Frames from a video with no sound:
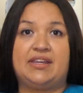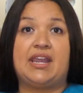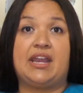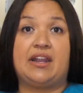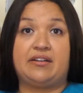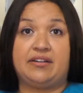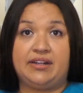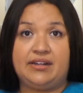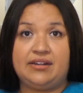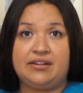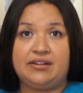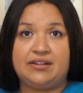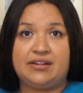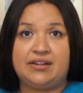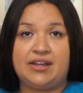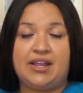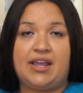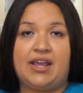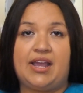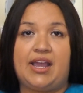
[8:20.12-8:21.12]
Caring.
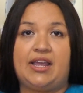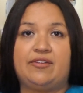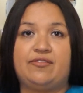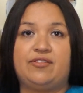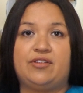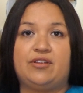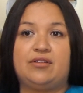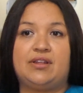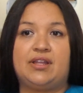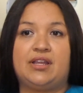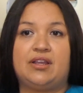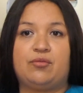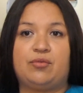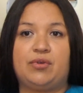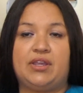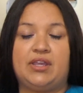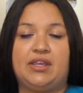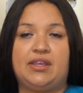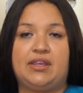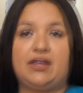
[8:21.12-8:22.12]
I feel like
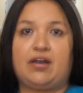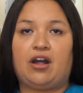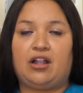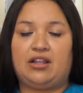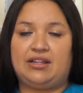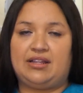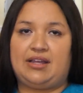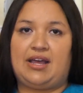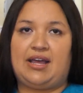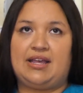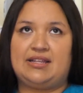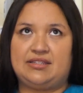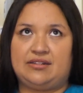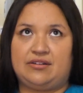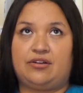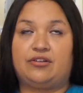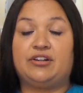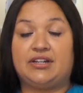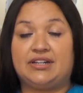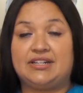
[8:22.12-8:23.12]
we all as an
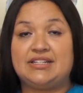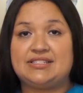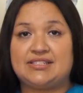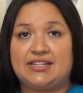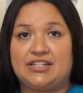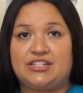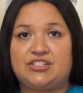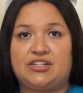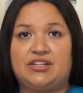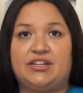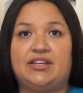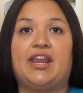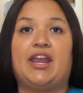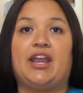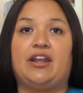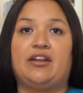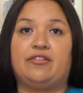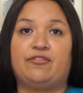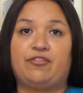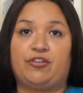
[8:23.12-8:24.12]
organization
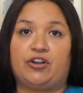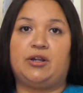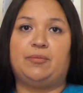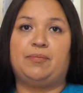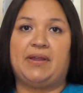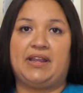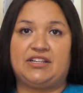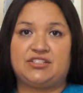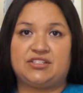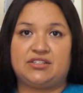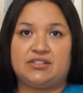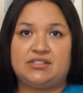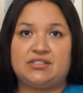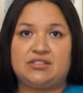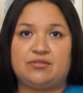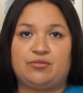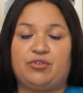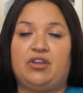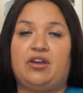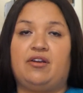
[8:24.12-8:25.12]
care for our
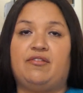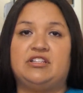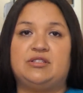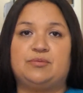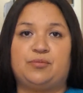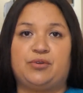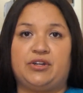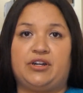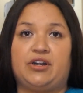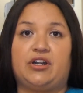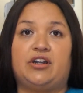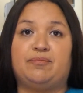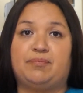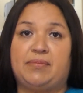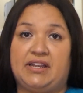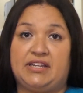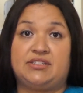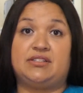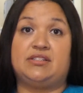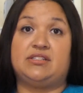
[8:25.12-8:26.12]
patients. We always put our
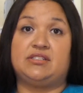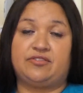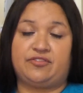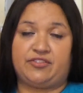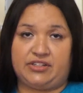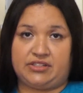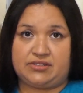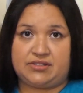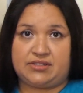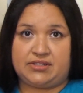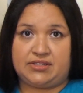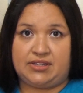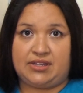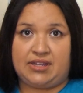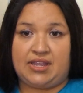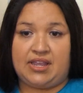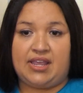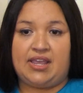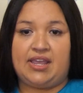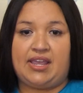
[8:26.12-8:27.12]
patients first.
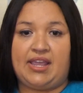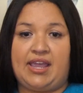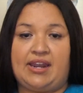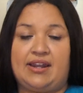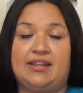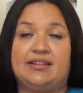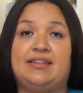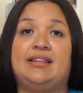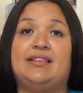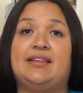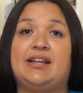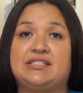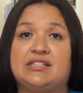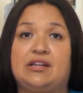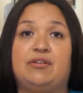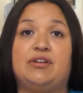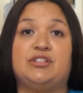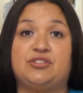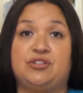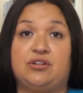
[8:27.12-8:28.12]
And I think that's
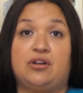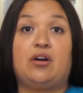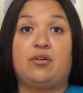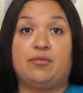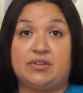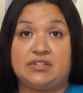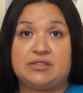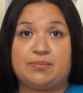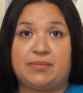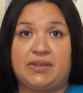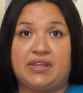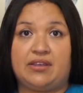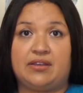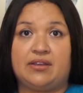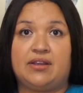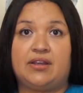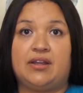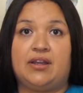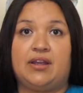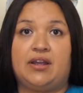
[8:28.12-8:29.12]
how it should always be.
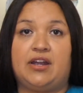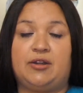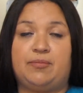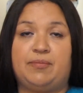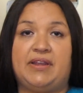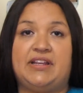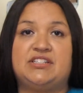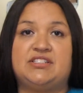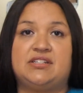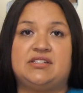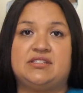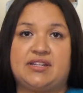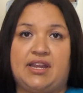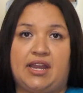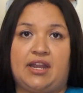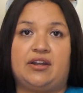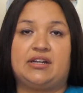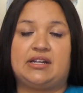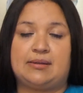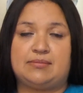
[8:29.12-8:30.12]
Our patients'
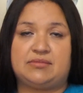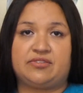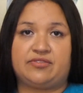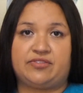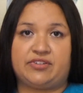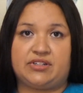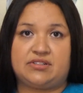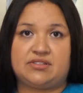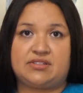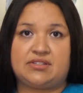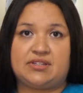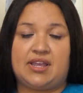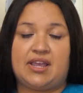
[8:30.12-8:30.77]
care comes first.